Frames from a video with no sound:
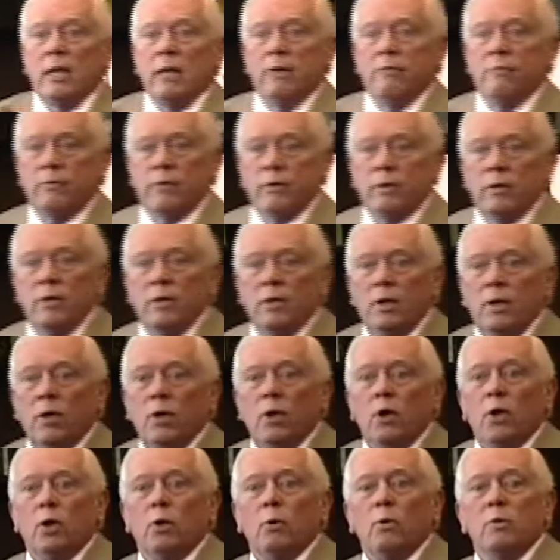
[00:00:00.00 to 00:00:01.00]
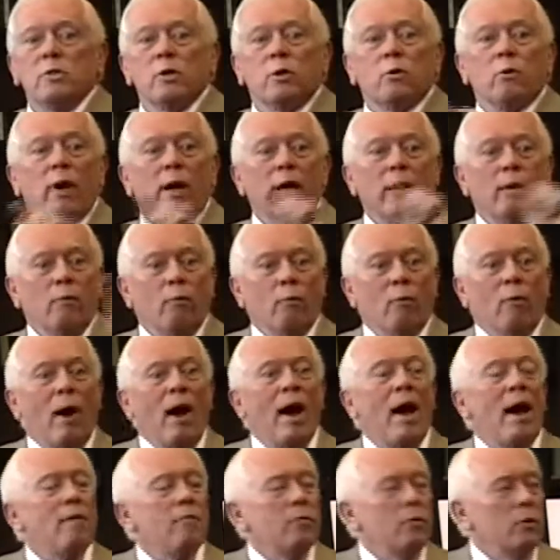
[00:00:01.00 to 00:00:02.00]
Clifford, who was a great
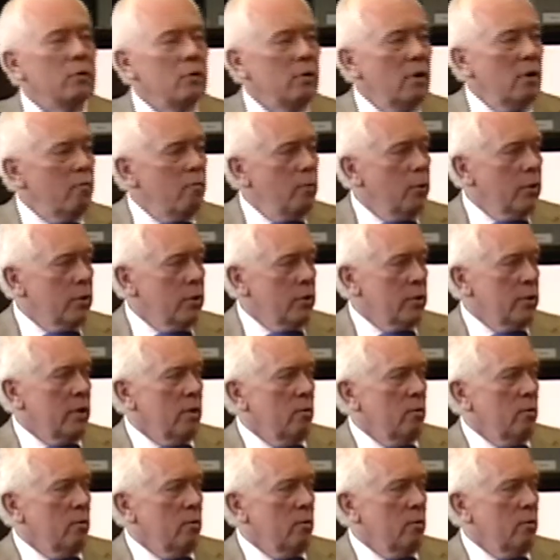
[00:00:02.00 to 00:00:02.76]
rival of Booker